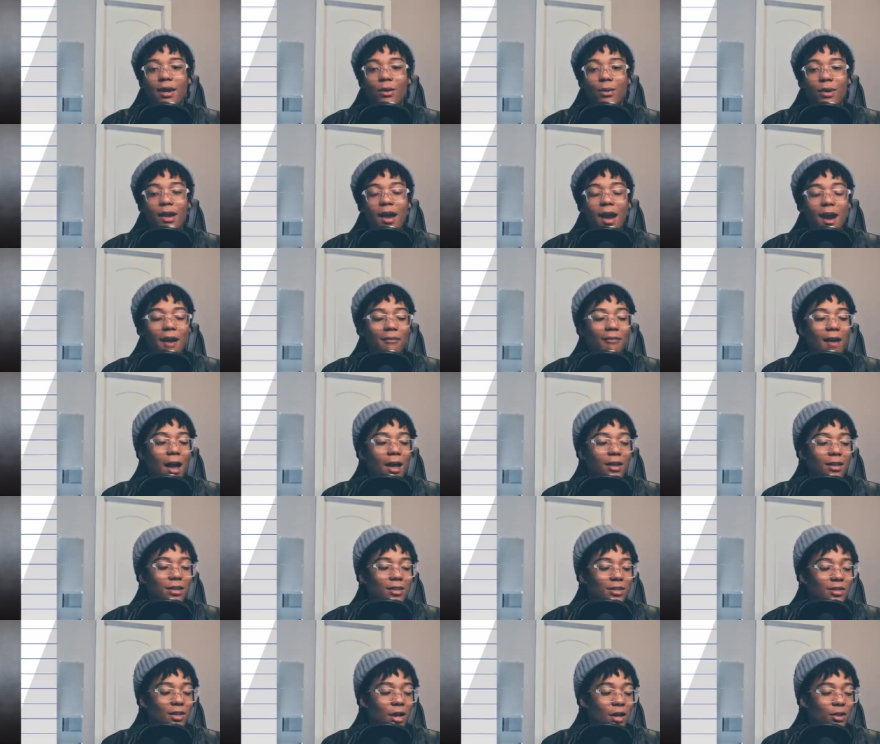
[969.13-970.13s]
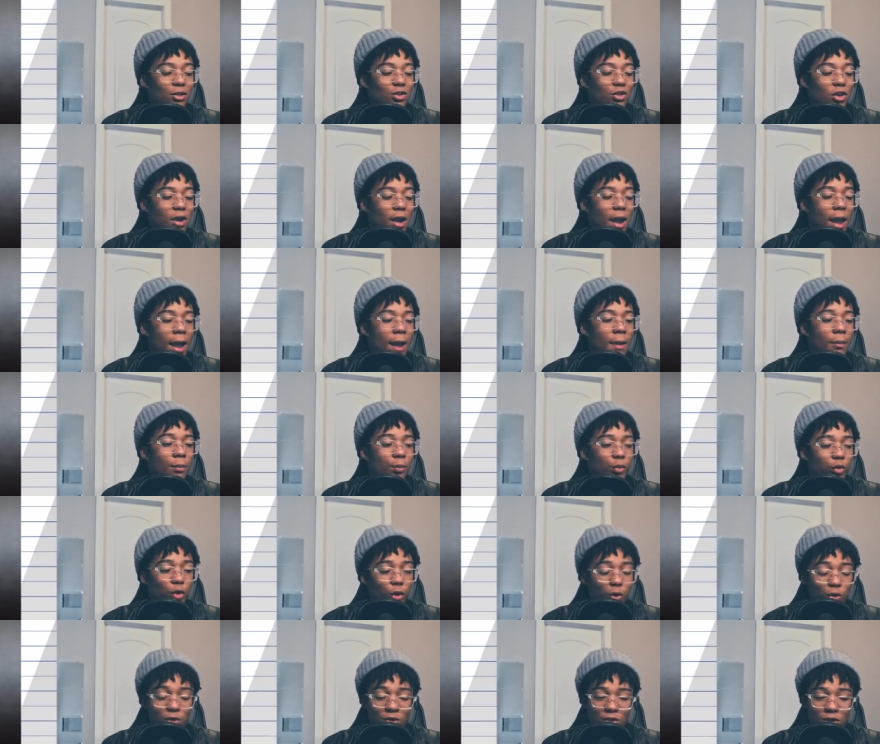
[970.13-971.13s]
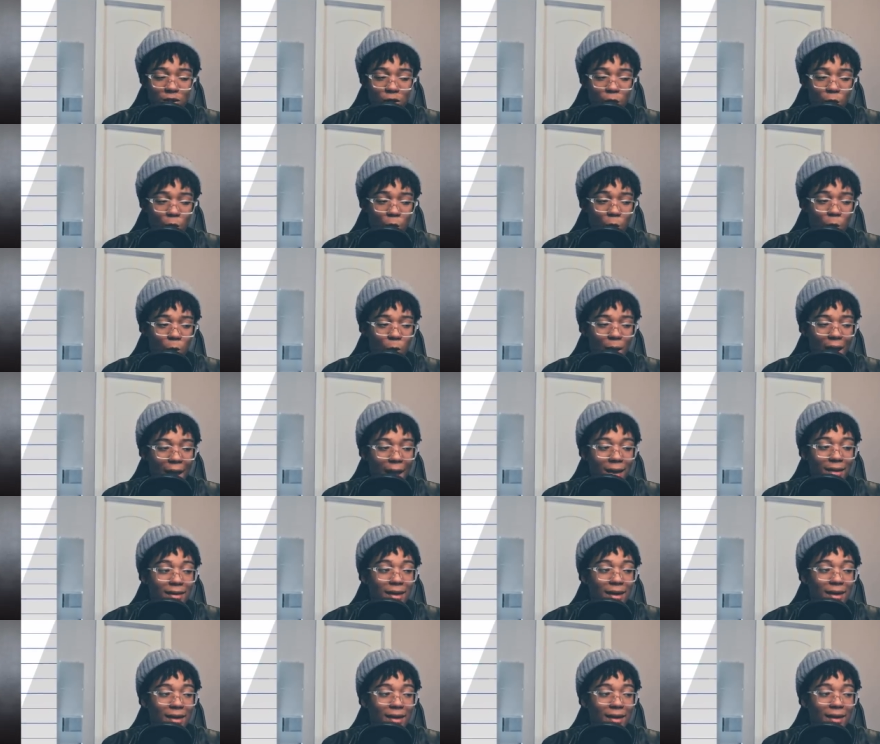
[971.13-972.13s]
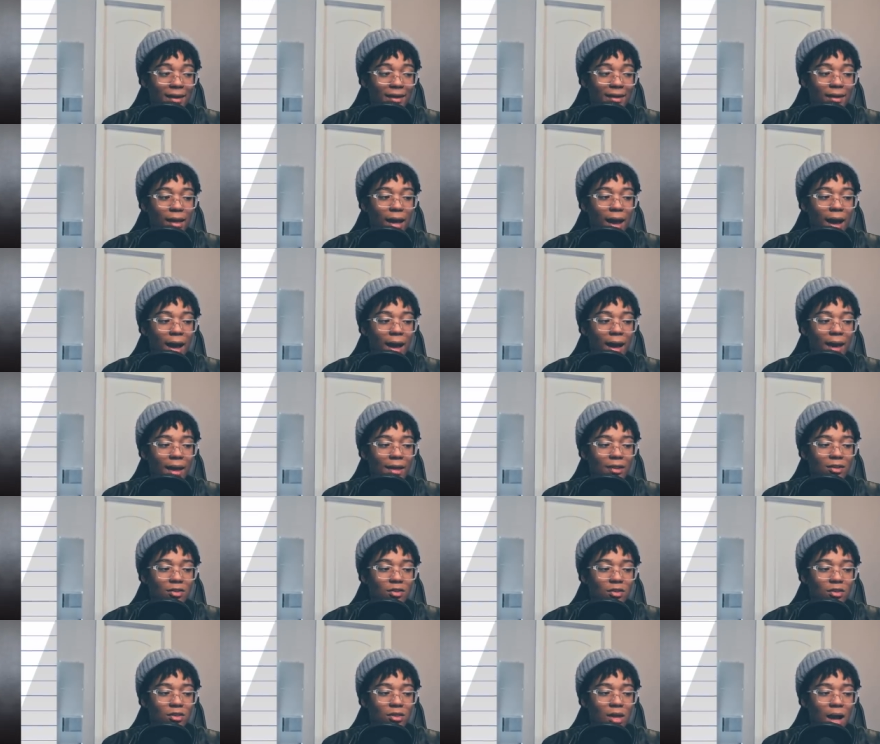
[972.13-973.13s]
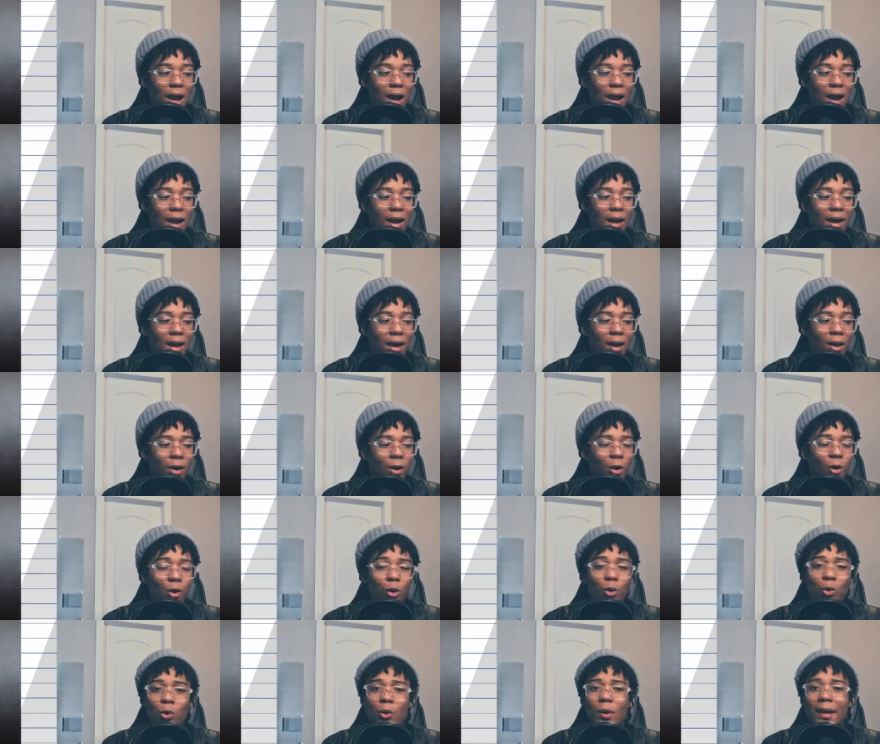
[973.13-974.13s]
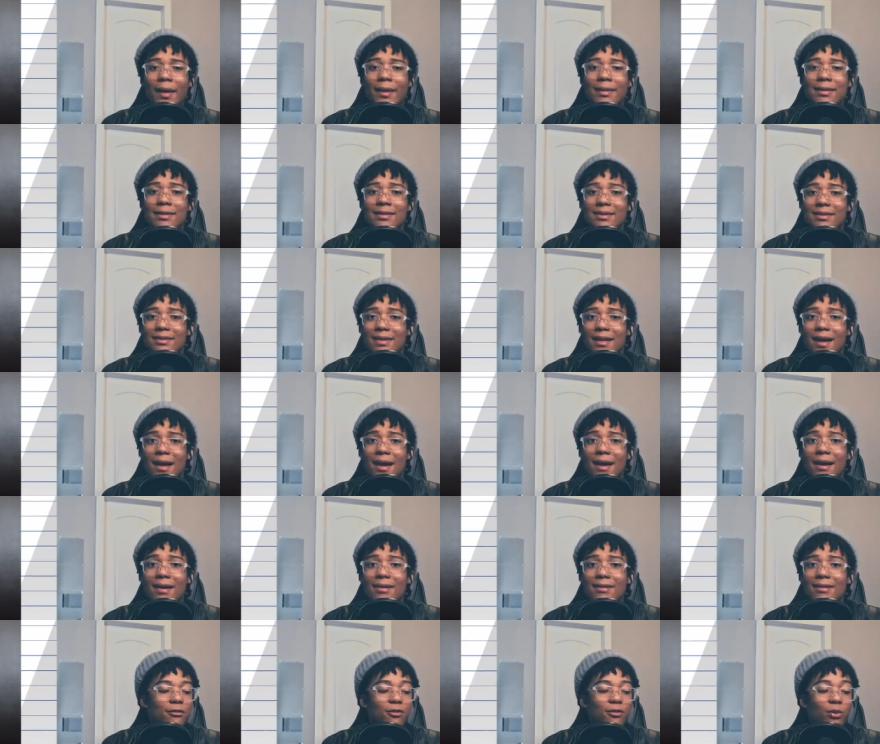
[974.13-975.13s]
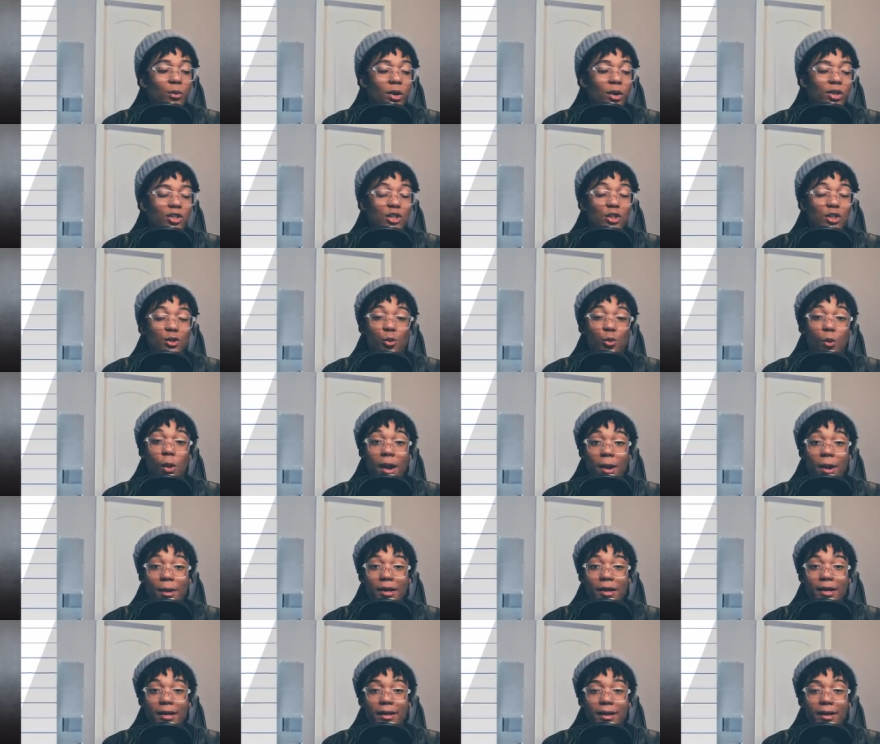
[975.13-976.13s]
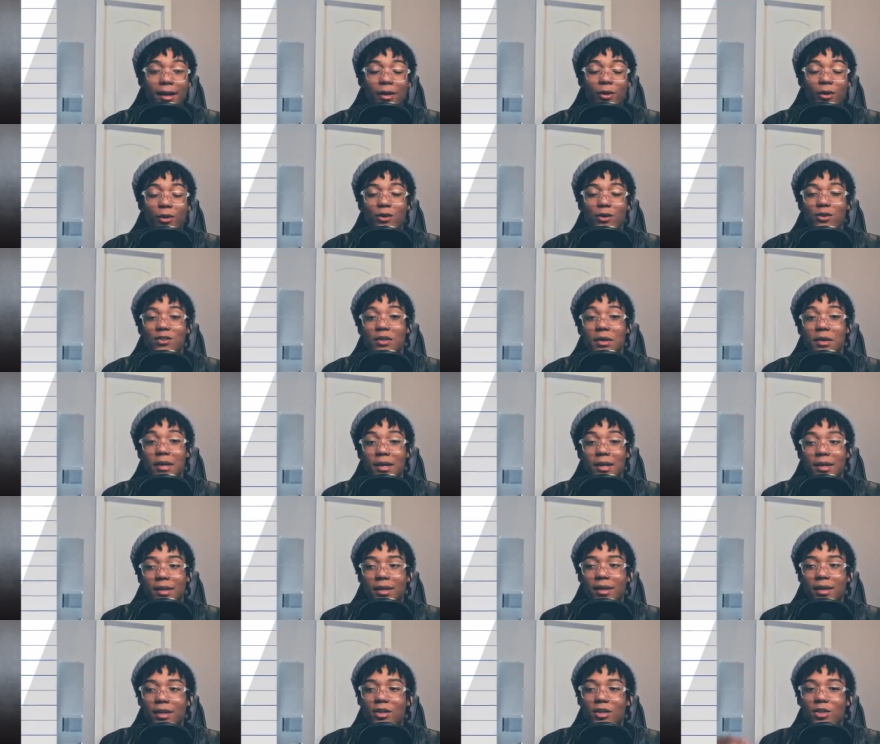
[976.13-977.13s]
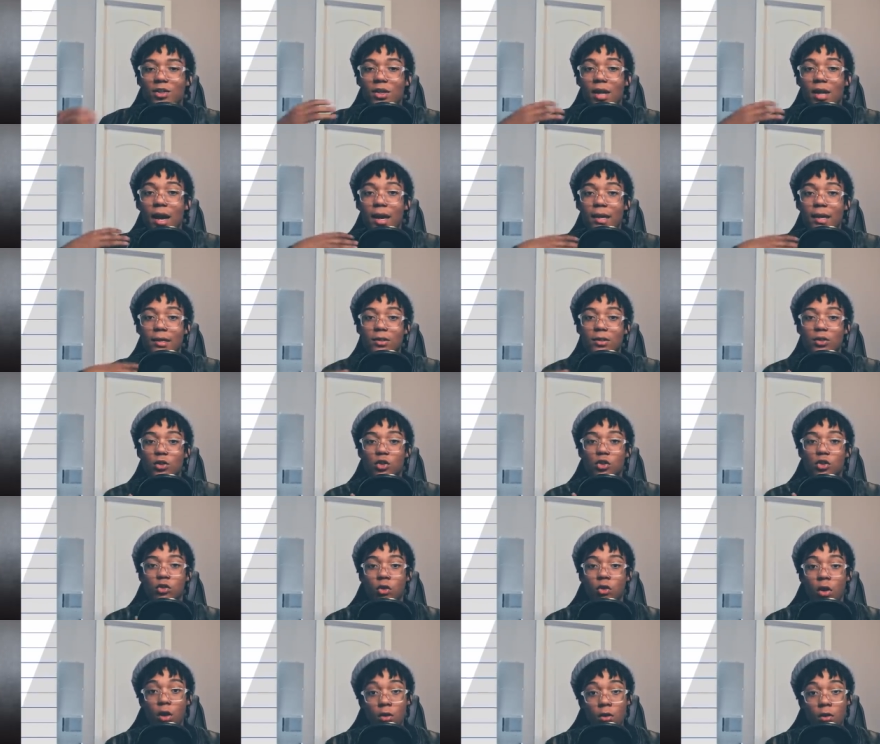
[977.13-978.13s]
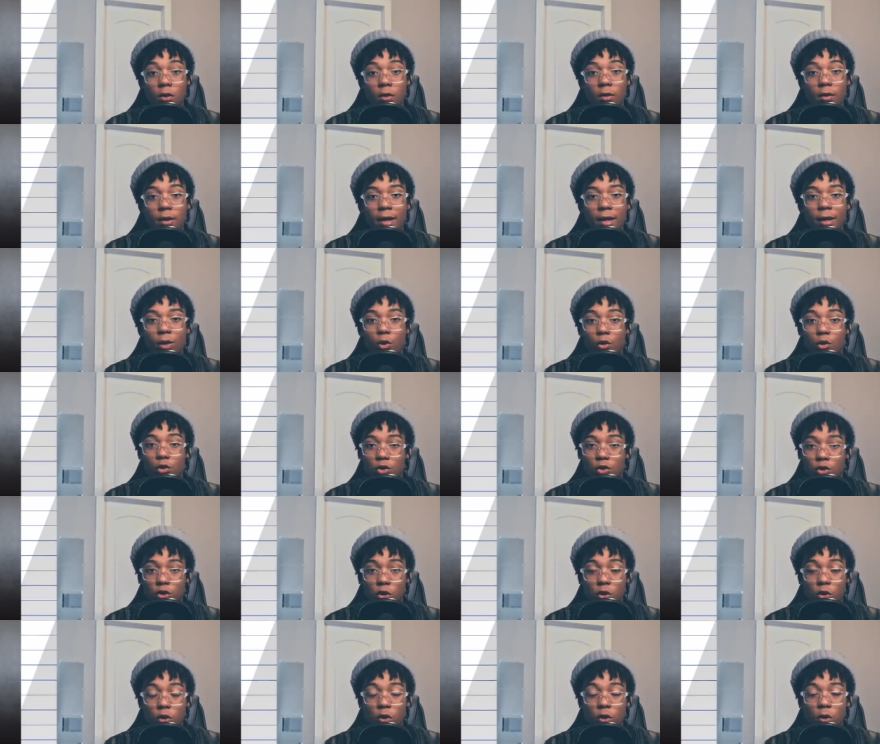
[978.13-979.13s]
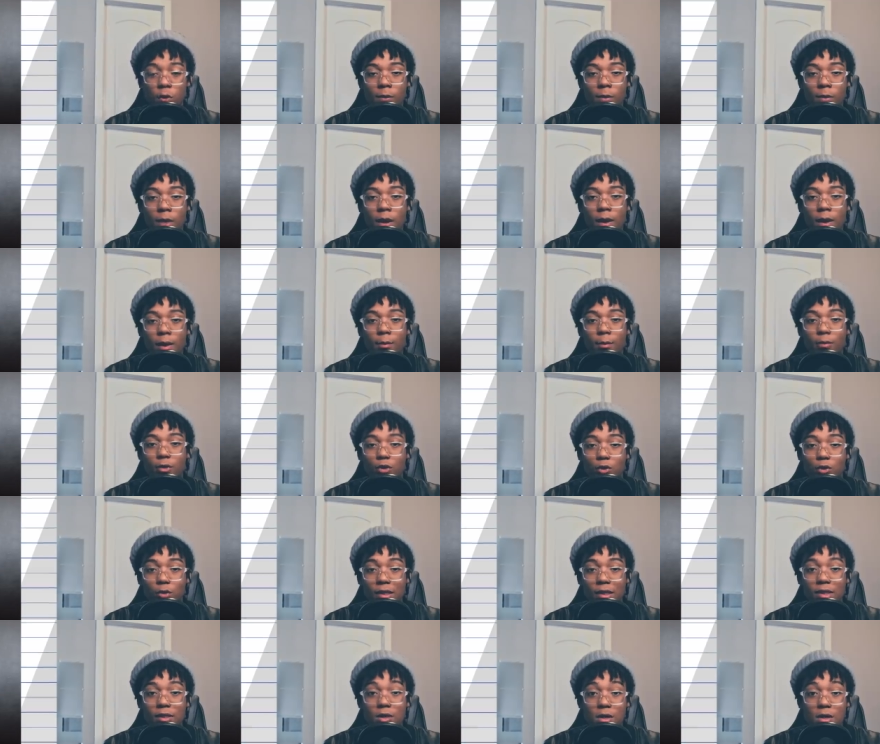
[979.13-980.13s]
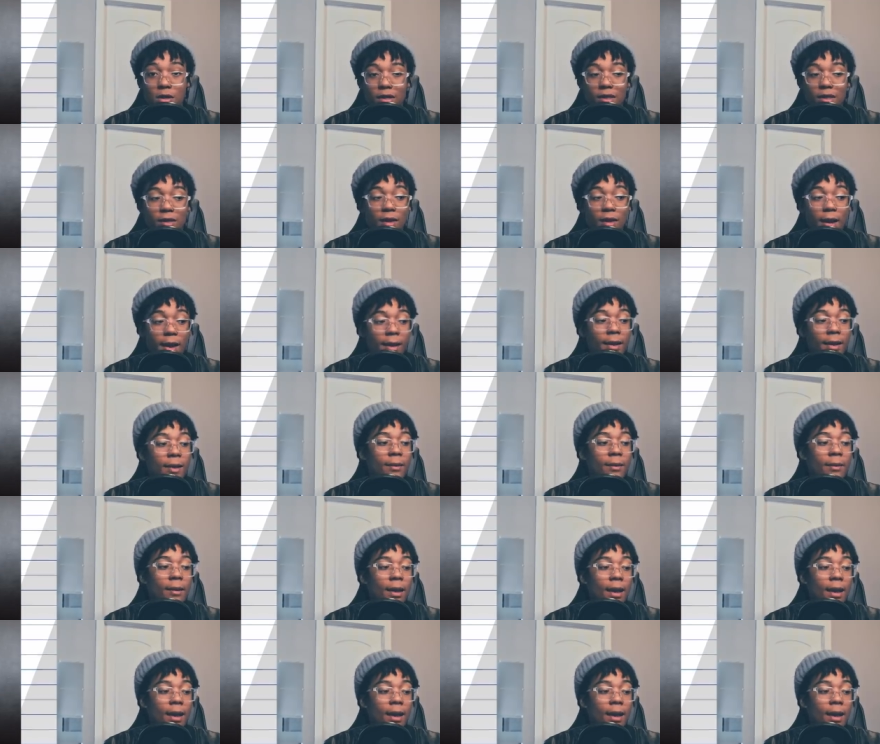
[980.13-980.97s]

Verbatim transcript: Here we have Alessandra Ambrosio and I who is that? As for what she's wearing, it looks like she has a struggle in her soul between dark and light